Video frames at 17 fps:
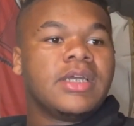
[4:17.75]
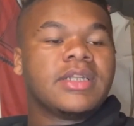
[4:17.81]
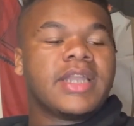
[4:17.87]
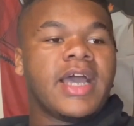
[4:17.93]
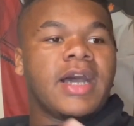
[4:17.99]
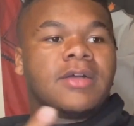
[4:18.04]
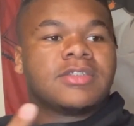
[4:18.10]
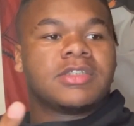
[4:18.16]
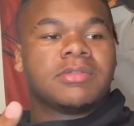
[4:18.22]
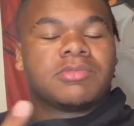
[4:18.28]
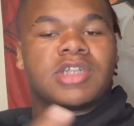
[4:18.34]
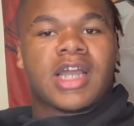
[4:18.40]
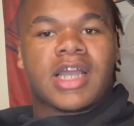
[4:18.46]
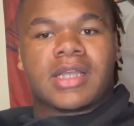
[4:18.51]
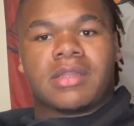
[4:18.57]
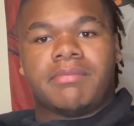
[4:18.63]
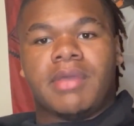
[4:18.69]
down some
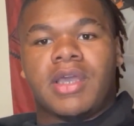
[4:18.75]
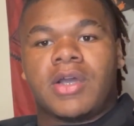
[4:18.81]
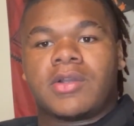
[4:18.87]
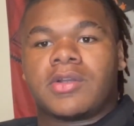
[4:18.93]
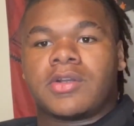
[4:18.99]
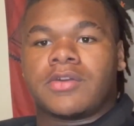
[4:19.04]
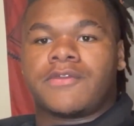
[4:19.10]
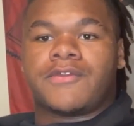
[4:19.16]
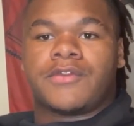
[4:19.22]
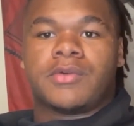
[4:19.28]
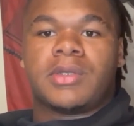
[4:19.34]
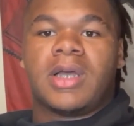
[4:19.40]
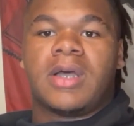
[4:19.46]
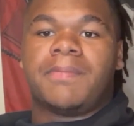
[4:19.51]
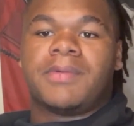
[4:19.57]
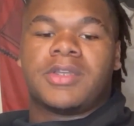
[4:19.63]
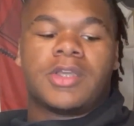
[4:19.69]
chocolate milk or a fruit
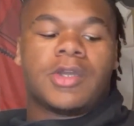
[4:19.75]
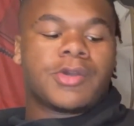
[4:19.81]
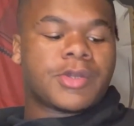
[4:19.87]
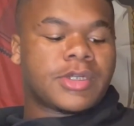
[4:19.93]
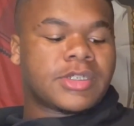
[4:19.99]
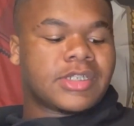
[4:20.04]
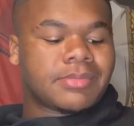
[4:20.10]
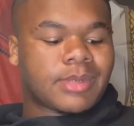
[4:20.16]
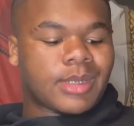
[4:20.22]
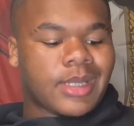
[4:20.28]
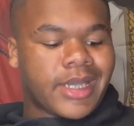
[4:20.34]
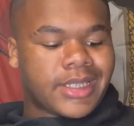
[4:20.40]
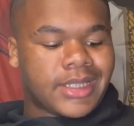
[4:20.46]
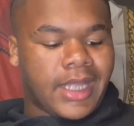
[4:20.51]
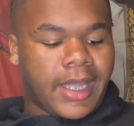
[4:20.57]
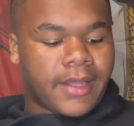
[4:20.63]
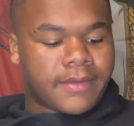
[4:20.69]
cup of yogurt or something
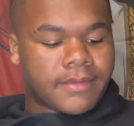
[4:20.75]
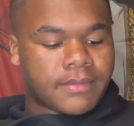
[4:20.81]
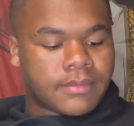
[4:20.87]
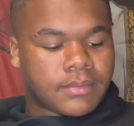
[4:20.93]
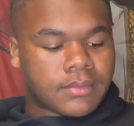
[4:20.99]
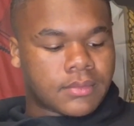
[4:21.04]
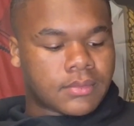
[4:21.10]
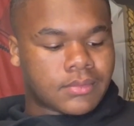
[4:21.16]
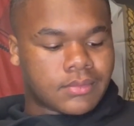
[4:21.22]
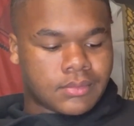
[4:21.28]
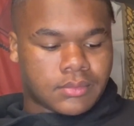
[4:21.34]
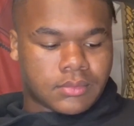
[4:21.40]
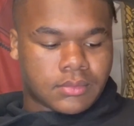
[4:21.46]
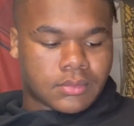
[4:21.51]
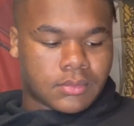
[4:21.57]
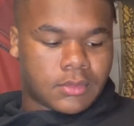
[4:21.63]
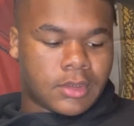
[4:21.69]
like that.
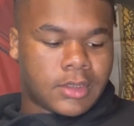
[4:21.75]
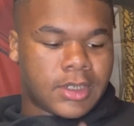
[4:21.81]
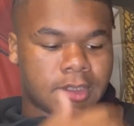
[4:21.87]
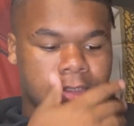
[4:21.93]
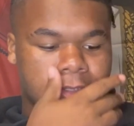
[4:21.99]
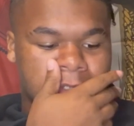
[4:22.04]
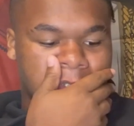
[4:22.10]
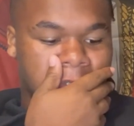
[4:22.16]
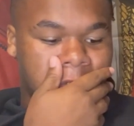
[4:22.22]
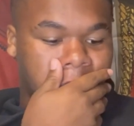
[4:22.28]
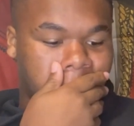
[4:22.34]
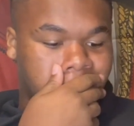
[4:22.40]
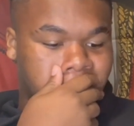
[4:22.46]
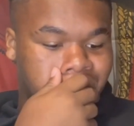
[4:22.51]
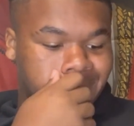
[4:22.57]
That's good.